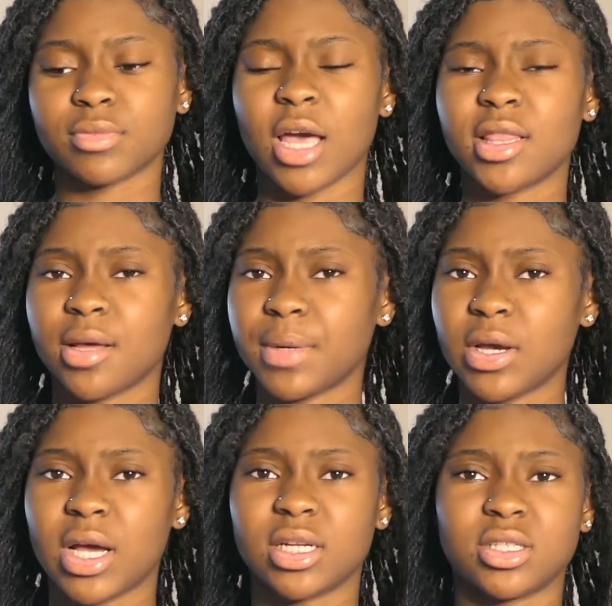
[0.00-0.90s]
thumbnail.
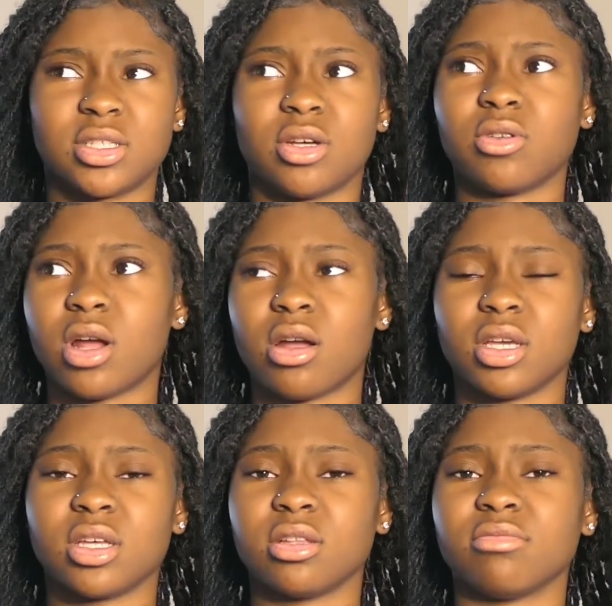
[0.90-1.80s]
I just throw it all
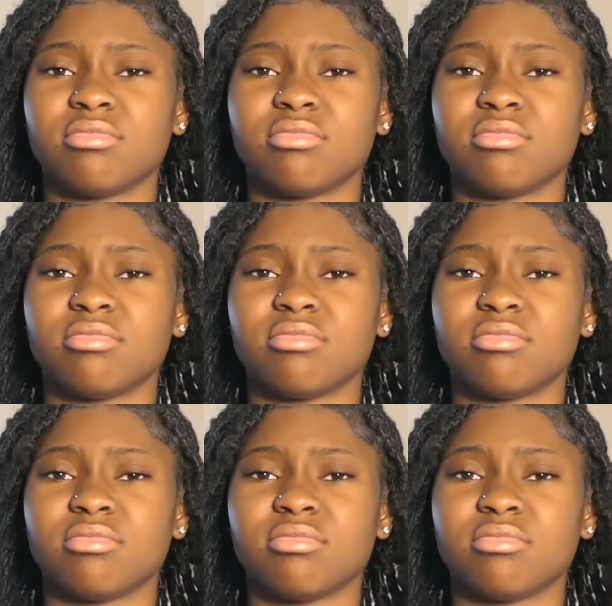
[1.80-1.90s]
together